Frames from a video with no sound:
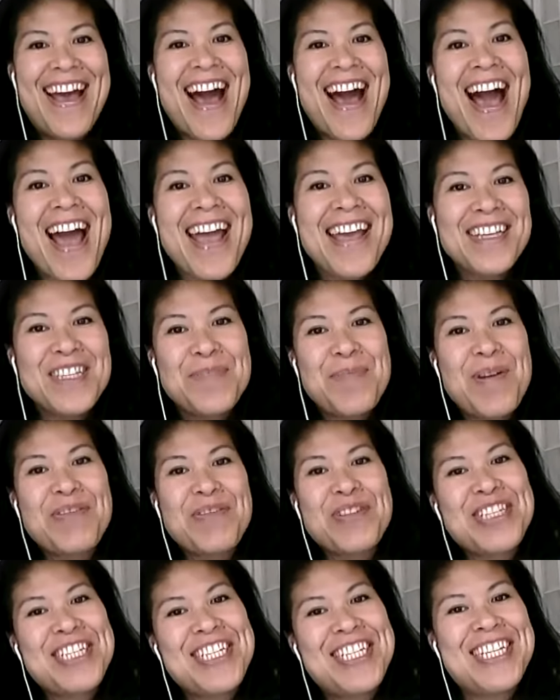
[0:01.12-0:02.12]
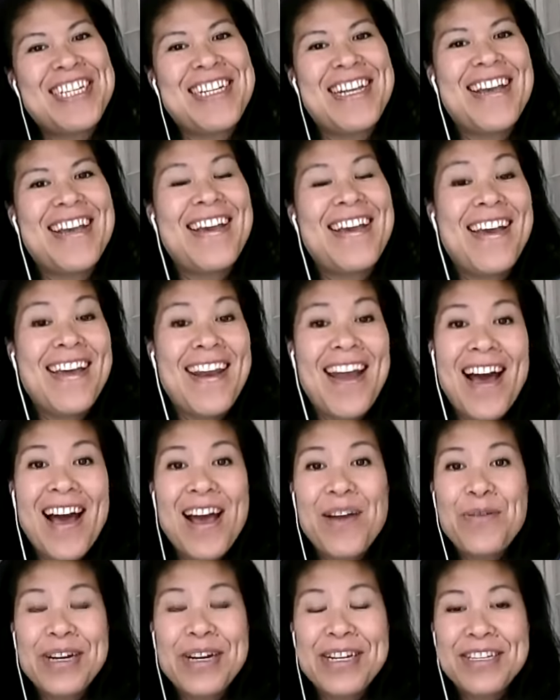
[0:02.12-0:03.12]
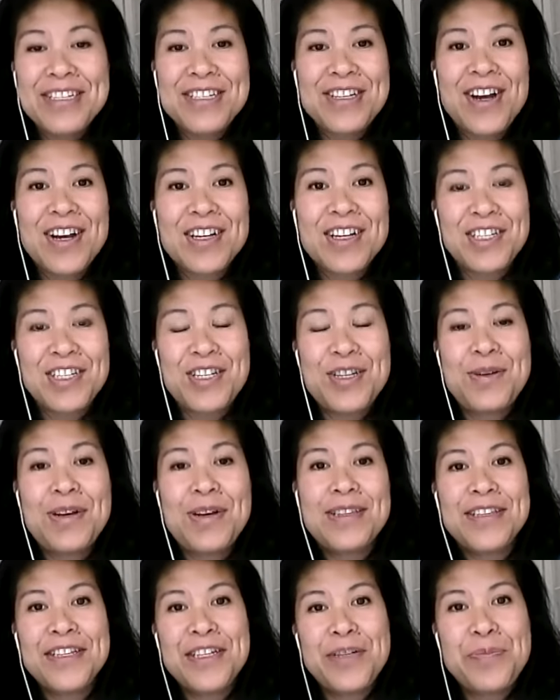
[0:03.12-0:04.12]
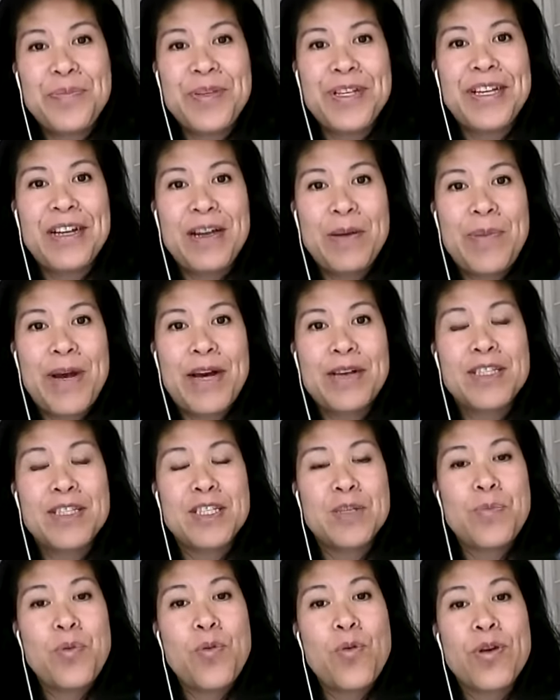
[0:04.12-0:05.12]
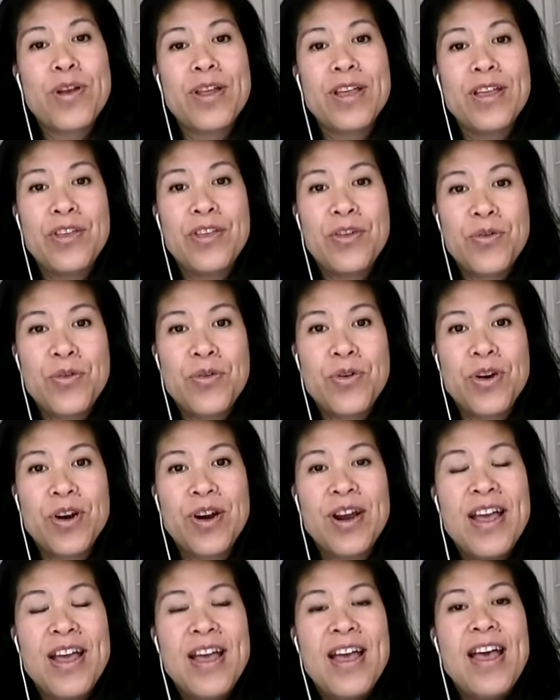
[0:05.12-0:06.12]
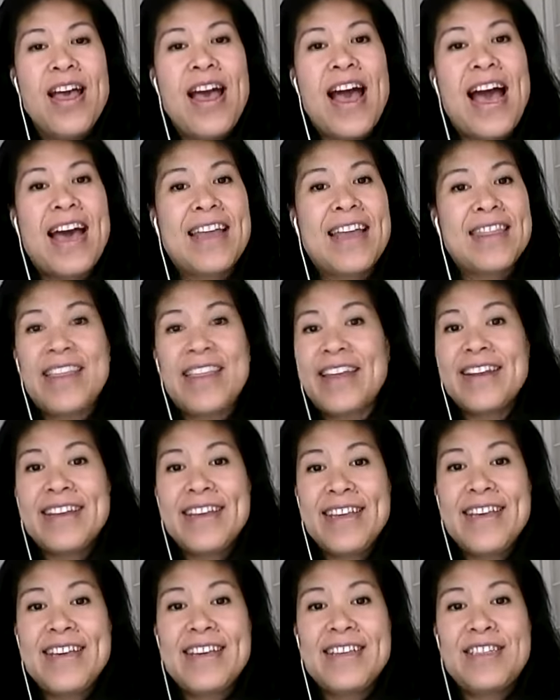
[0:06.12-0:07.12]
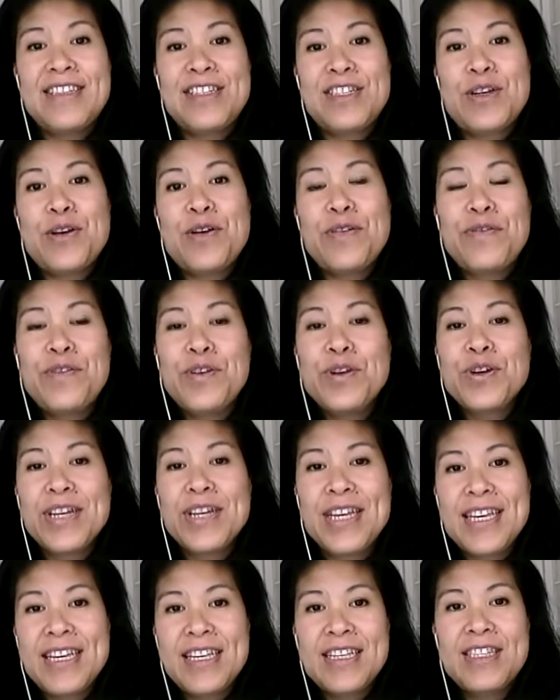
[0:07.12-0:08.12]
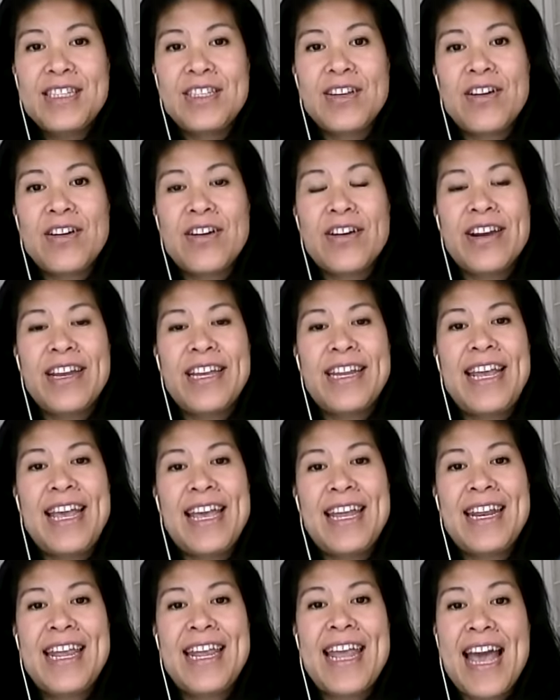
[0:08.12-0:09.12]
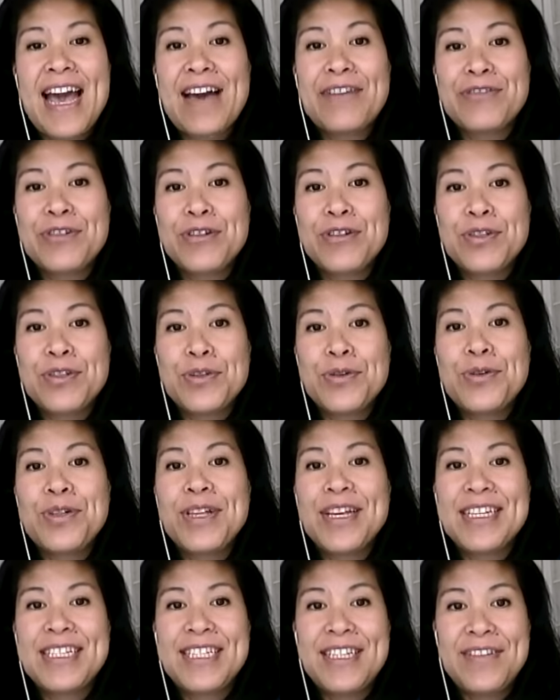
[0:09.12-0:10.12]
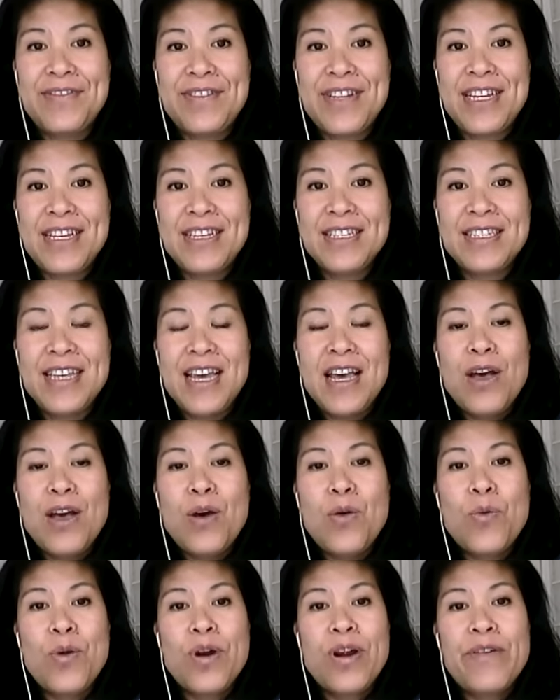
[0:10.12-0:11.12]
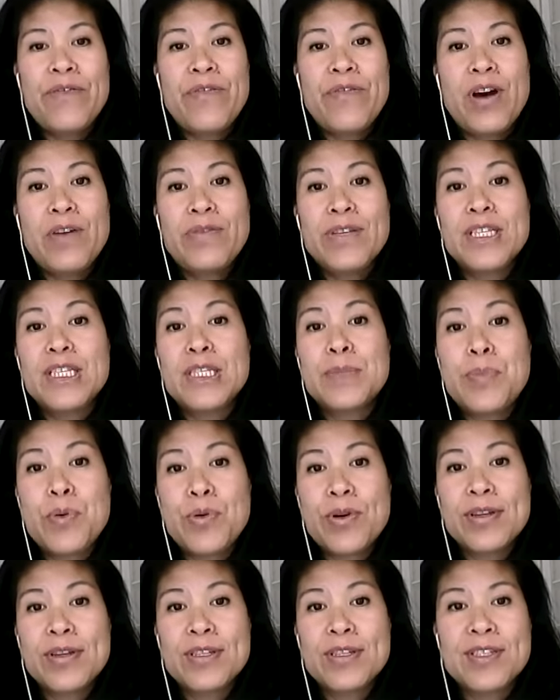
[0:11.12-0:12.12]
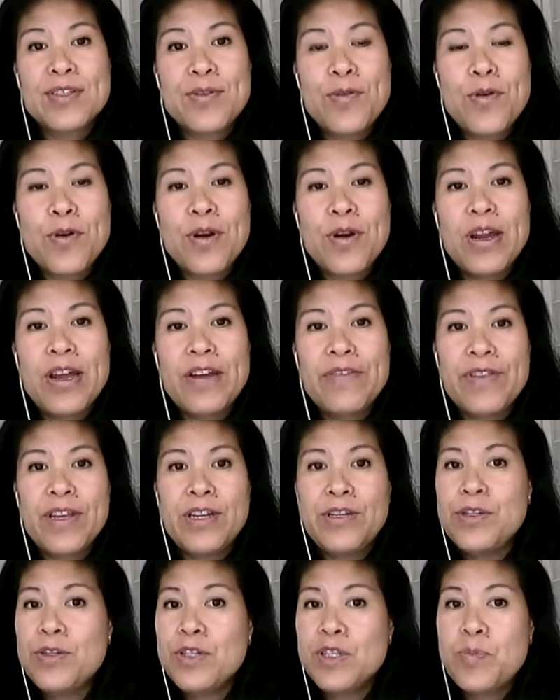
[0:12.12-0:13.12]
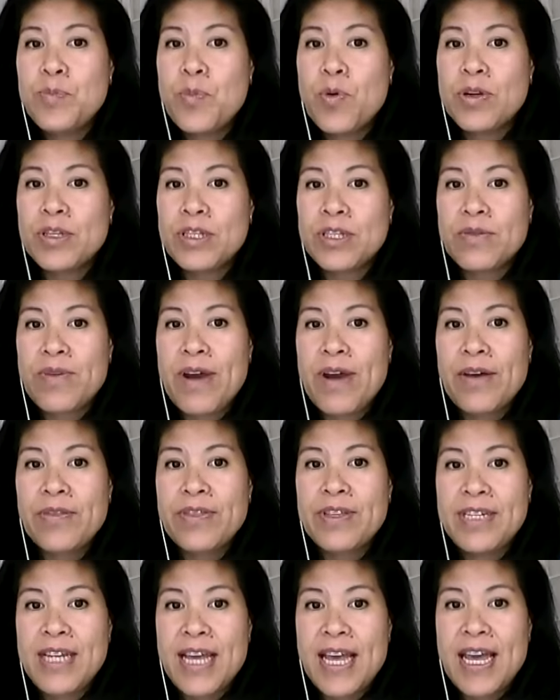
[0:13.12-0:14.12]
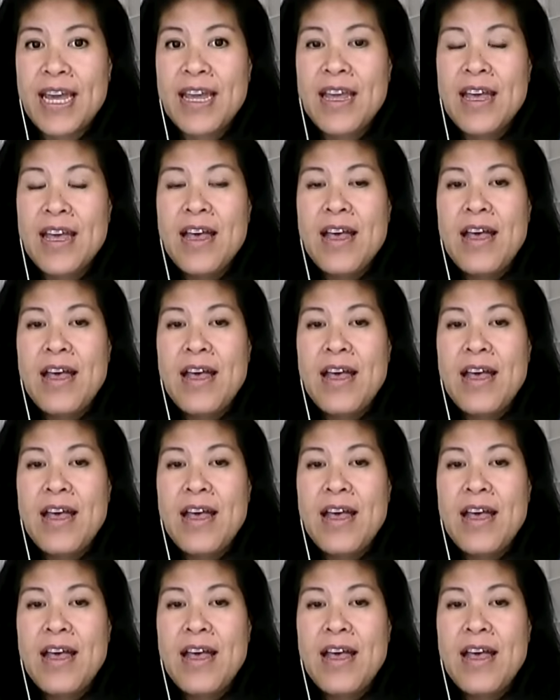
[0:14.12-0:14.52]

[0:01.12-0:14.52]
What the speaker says: Hi, it's Beverly Chinde, and I wanted to talk to you a little bit about supporting your athletic kids. So, if your kids are in any after school activities where involving sports, or if they do sports throughout the day,